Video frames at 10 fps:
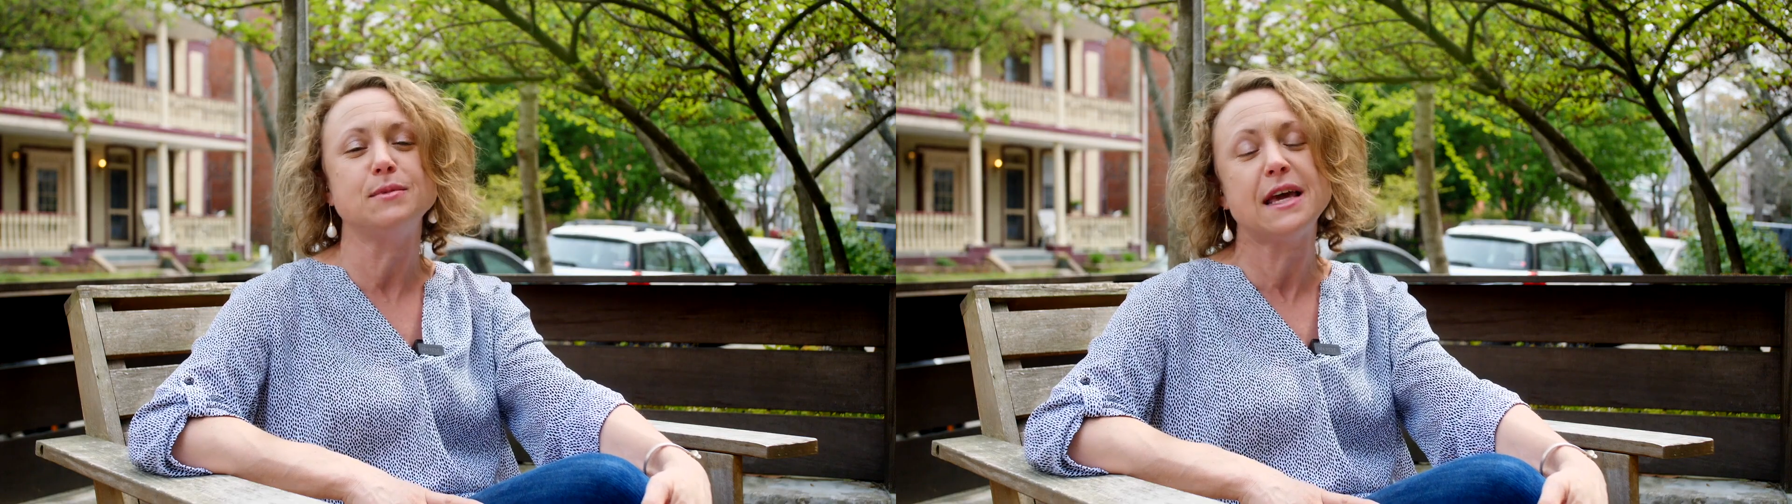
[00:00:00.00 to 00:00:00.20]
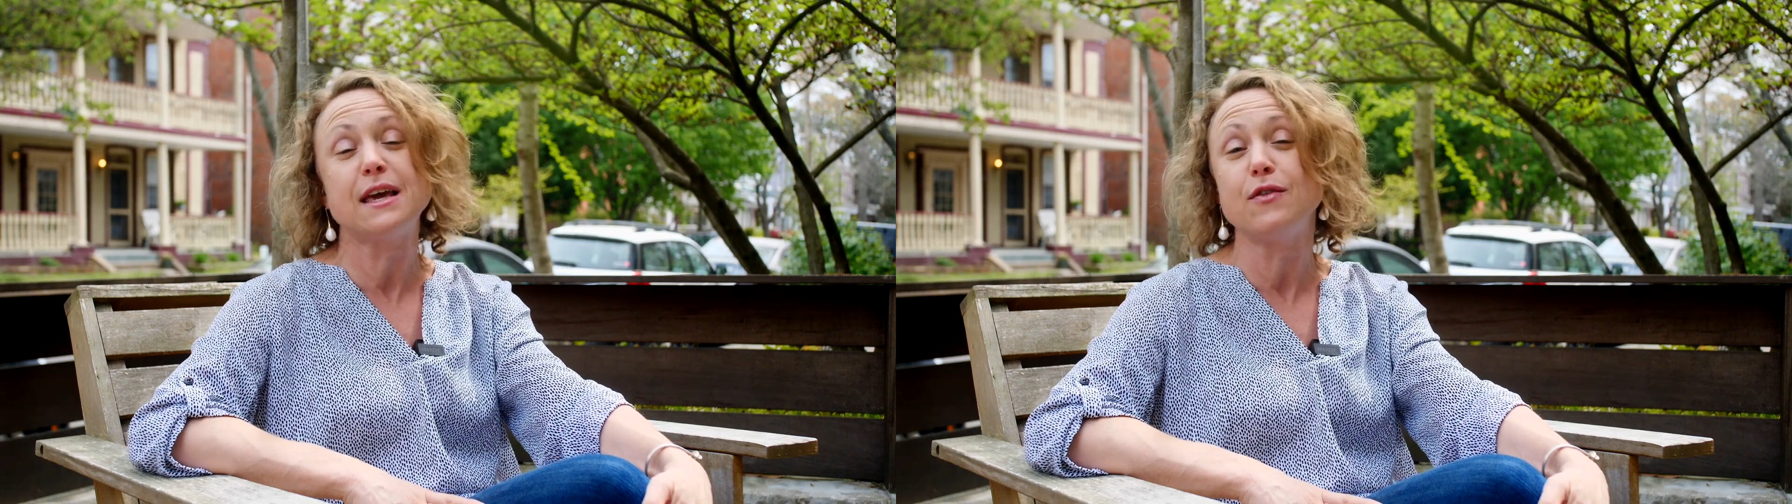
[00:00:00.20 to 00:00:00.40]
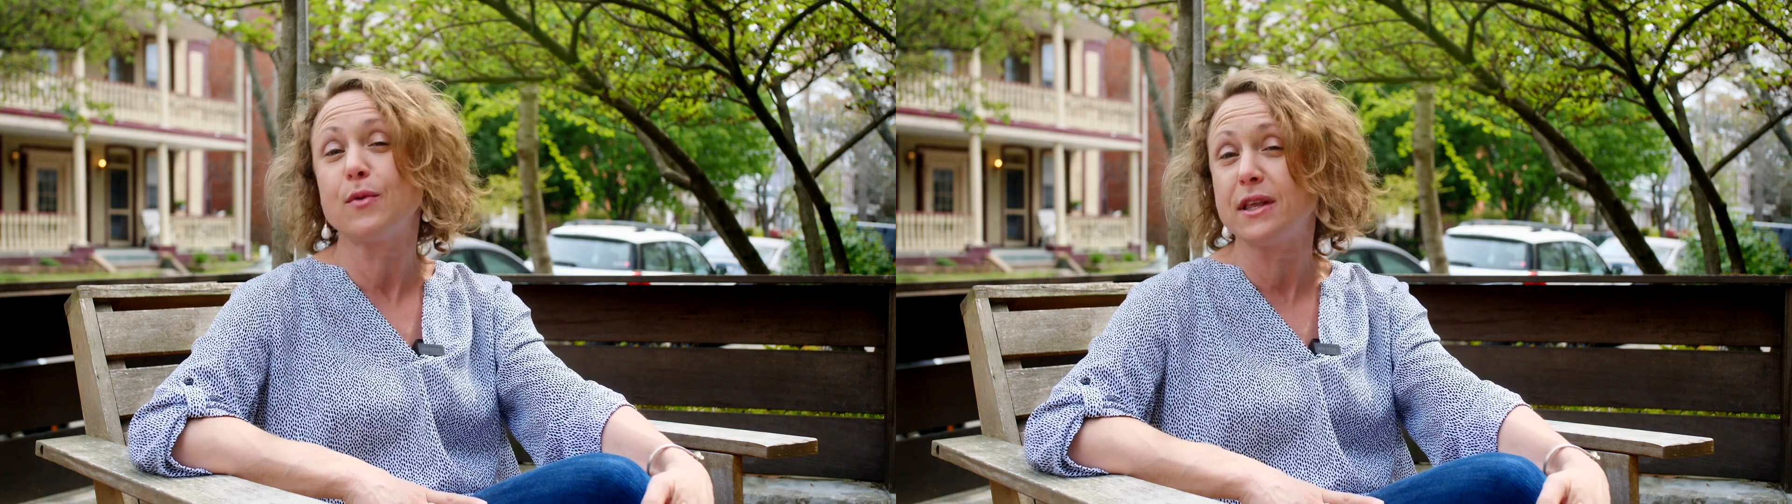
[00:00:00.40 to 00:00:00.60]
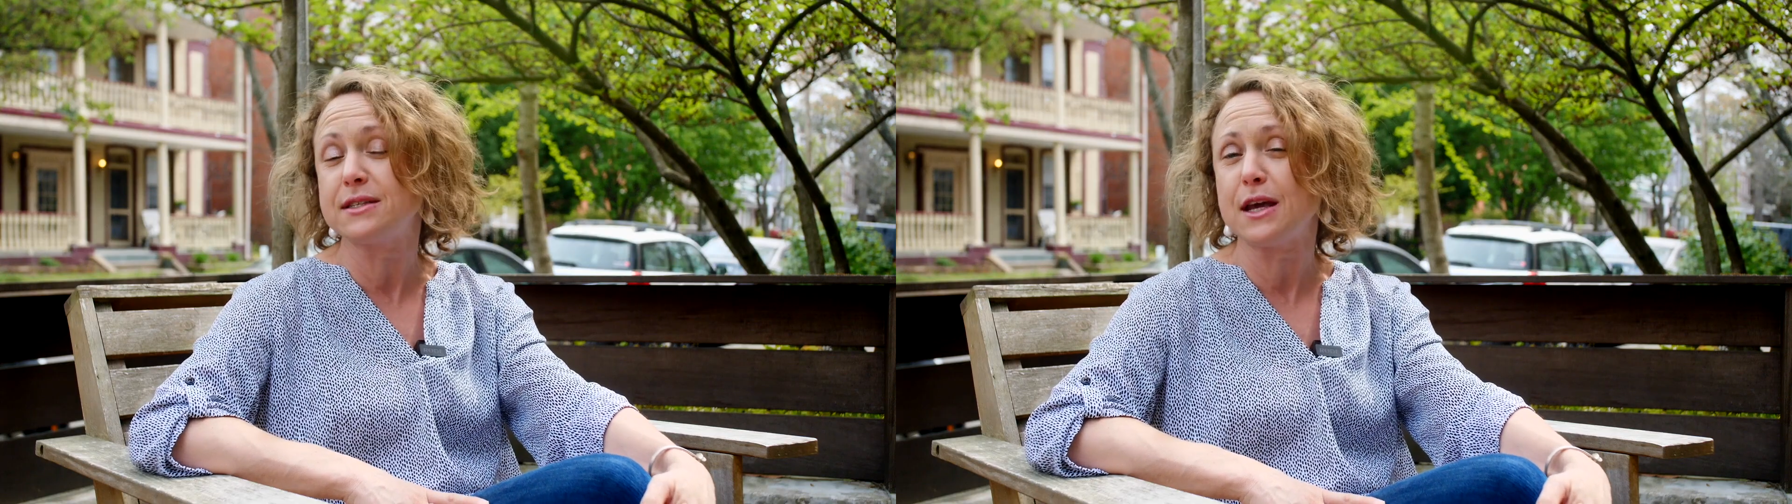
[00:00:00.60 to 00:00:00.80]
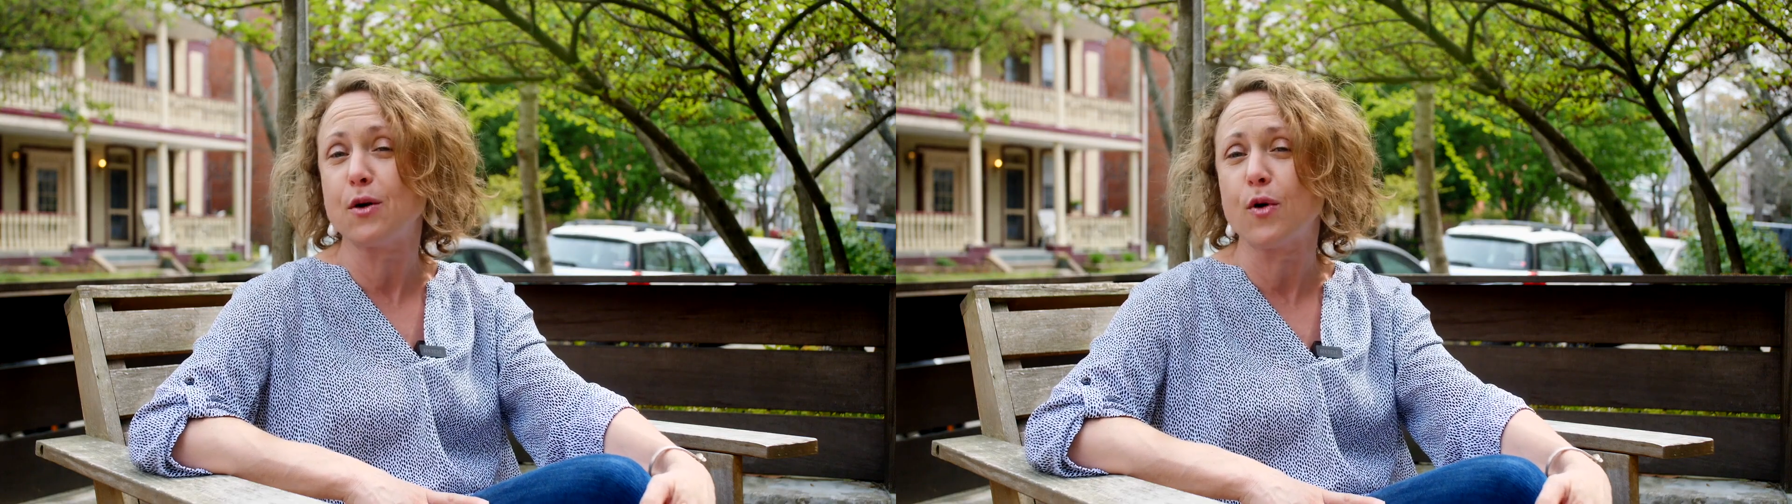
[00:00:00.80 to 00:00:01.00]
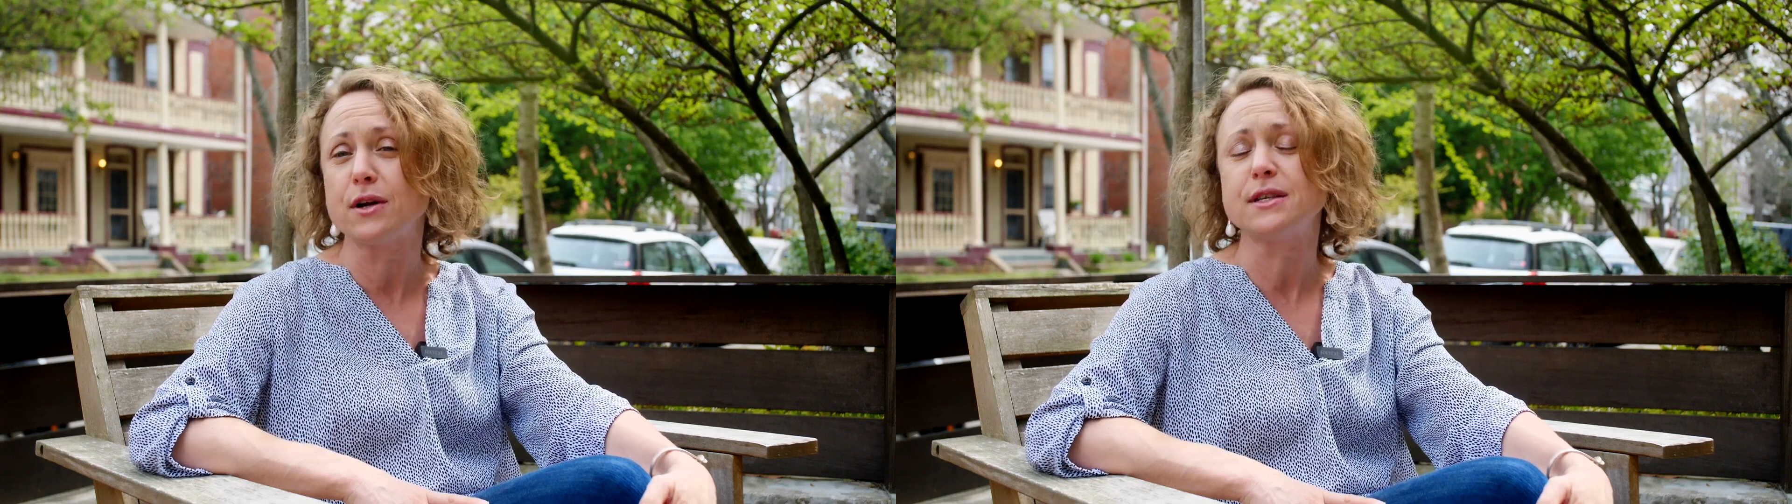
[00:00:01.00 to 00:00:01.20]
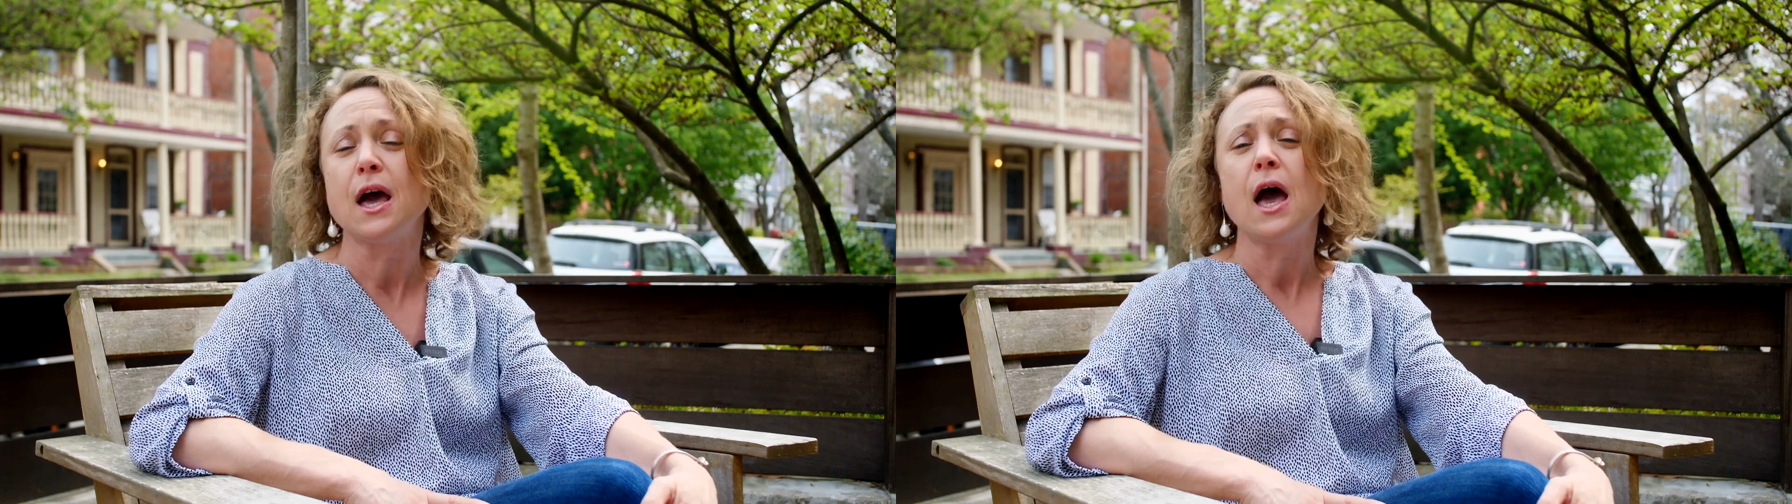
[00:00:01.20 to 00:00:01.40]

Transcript: taking the real estate course,